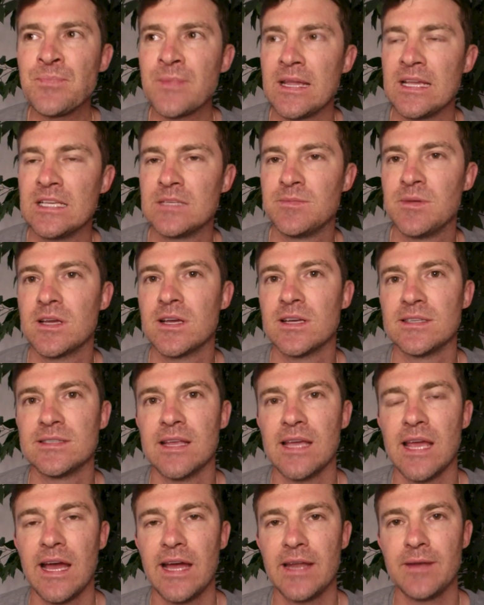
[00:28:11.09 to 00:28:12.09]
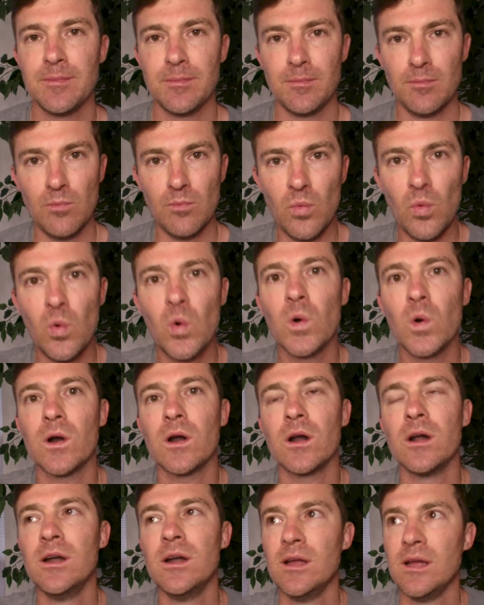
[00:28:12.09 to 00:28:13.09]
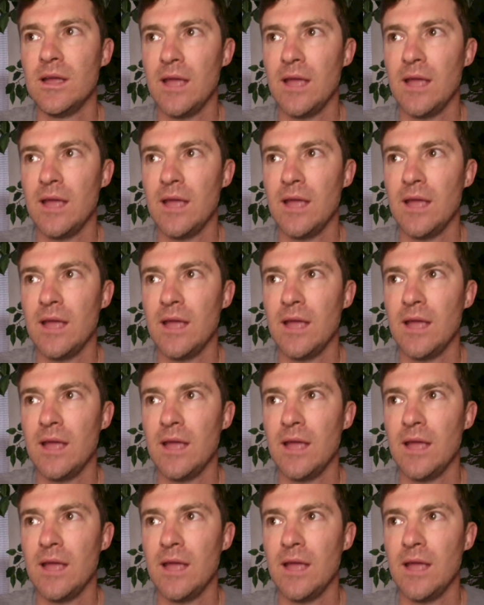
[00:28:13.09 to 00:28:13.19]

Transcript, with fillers: is because they had more